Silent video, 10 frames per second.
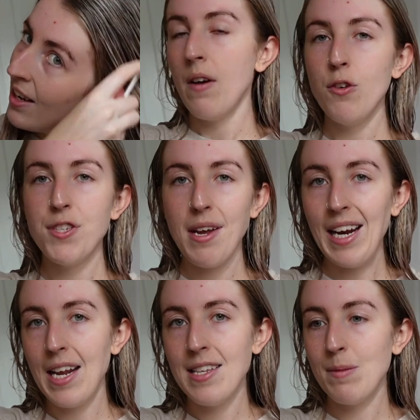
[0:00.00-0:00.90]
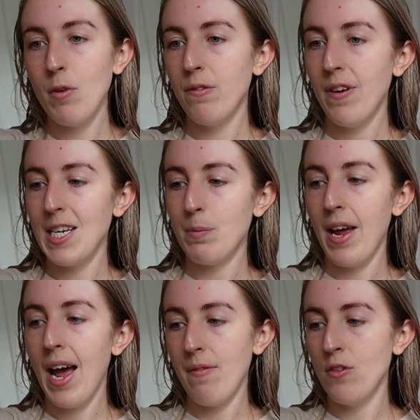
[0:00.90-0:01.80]
I've also cleansed my face, but
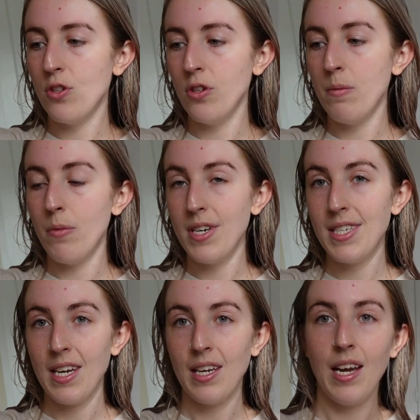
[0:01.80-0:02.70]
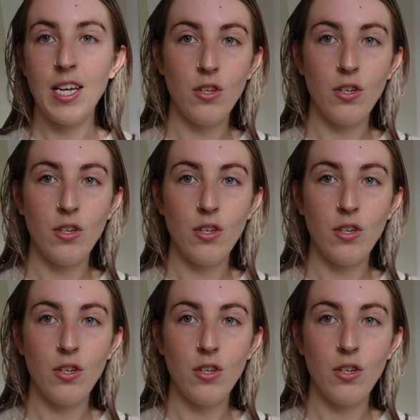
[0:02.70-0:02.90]
I haven't done my skincare.